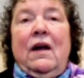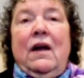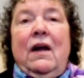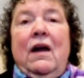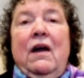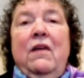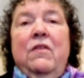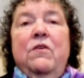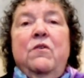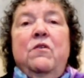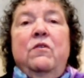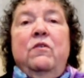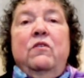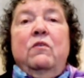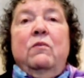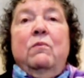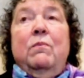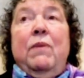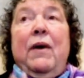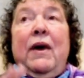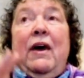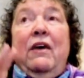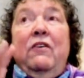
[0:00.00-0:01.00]
others.
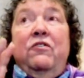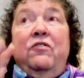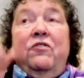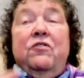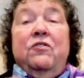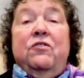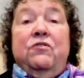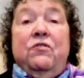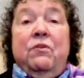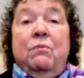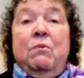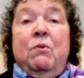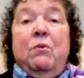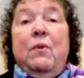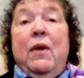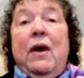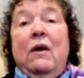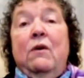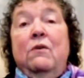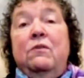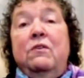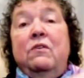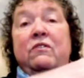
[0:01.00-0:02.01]
pastors from
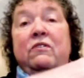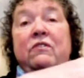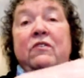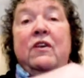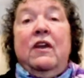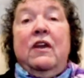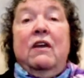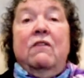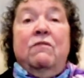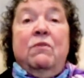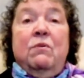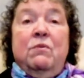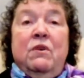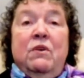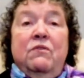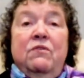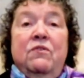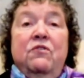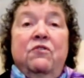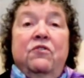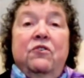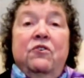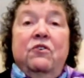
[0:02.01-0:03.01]
around the city, from
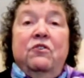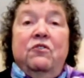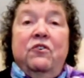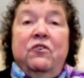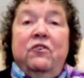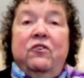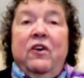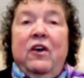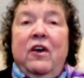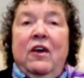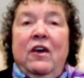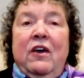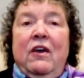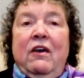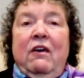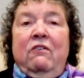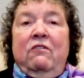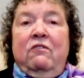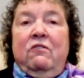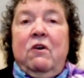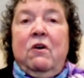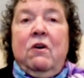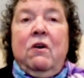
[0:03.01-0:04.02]
different churches,
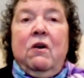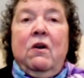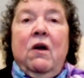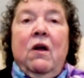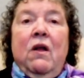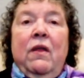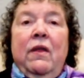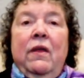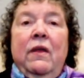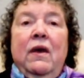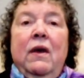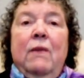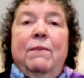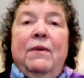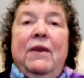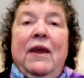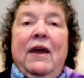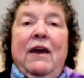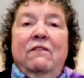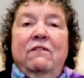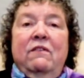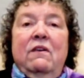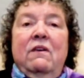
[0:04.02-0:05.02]
started calling up
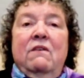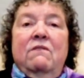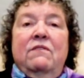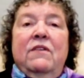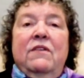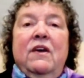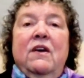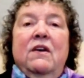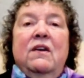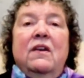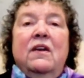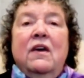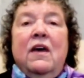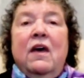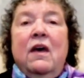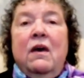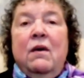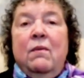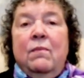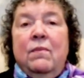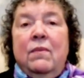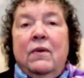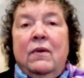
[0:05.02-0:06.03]
and asking if they could
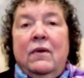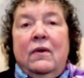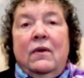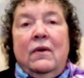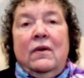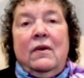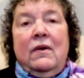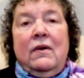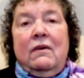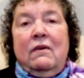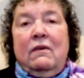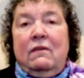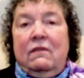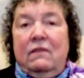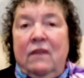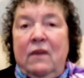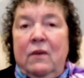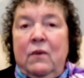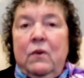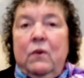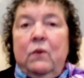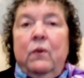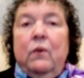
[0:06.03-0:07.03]
come to
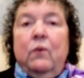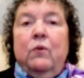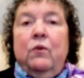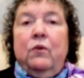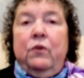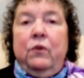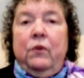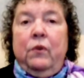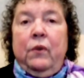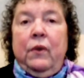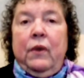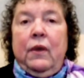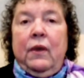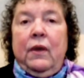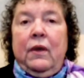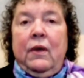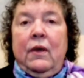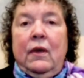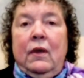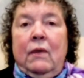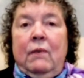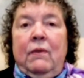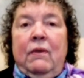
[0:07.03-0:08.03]
see what we were doing
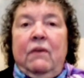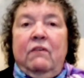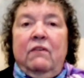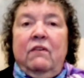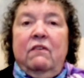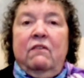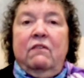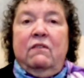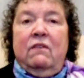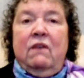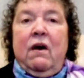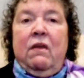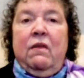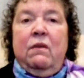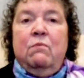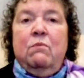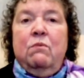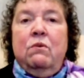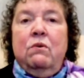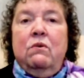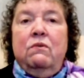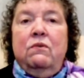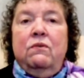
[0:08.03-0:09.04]
because they saw the
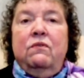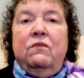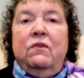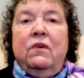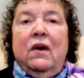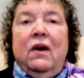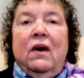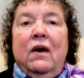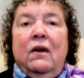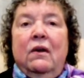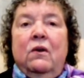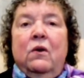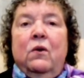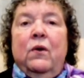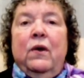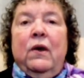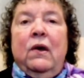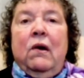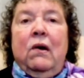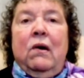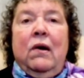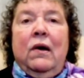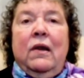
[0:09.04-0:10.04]
move of God
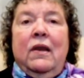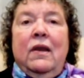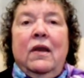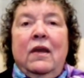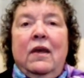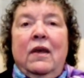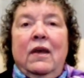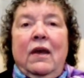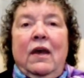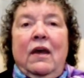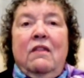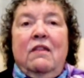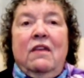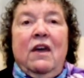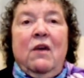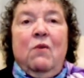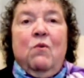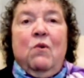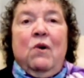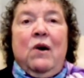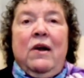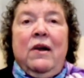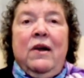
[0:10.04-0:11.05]
going on and they
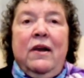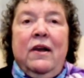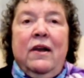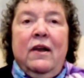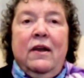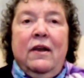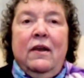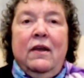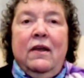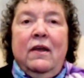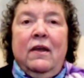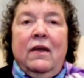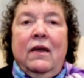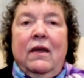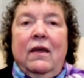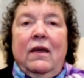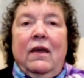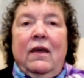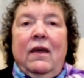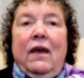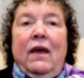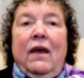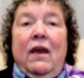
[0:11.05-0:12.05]
wanted it.
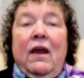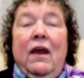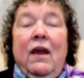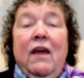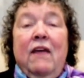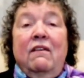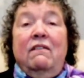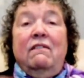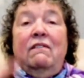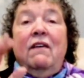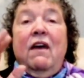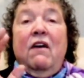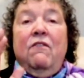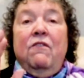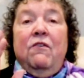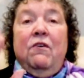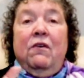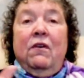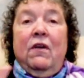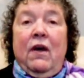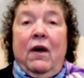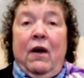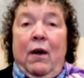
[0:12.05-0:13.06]
And I had
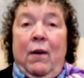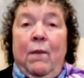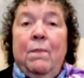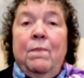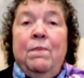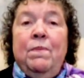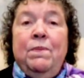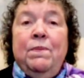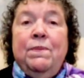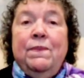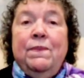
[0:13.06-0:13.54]
several come.